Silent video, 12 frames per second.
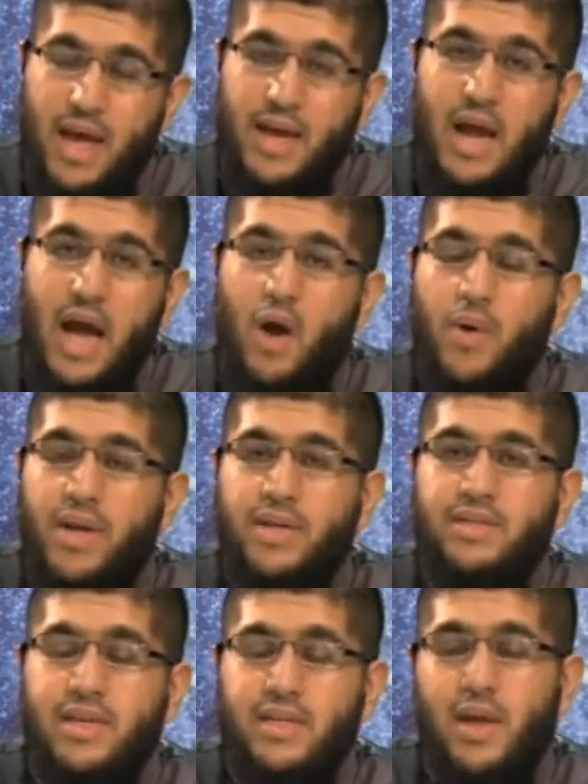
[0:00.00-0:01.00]
and how
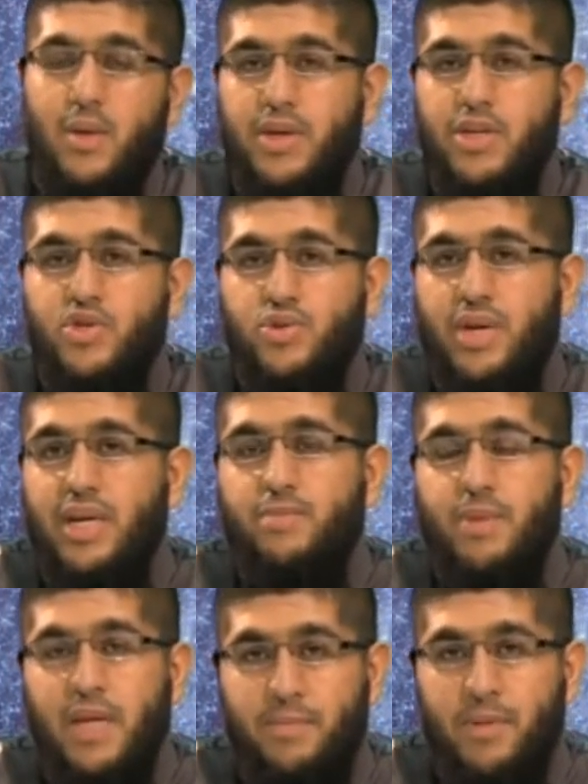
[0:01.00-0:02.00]
is it that we treat
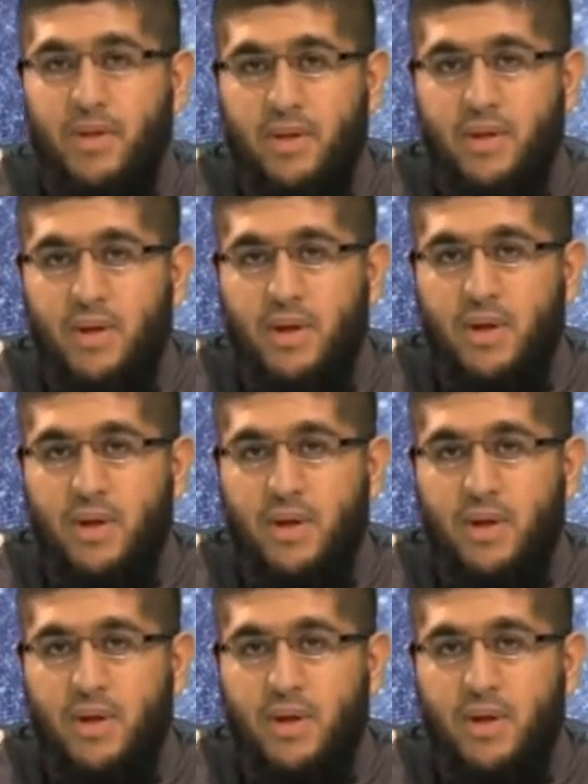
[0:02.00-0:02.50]
people.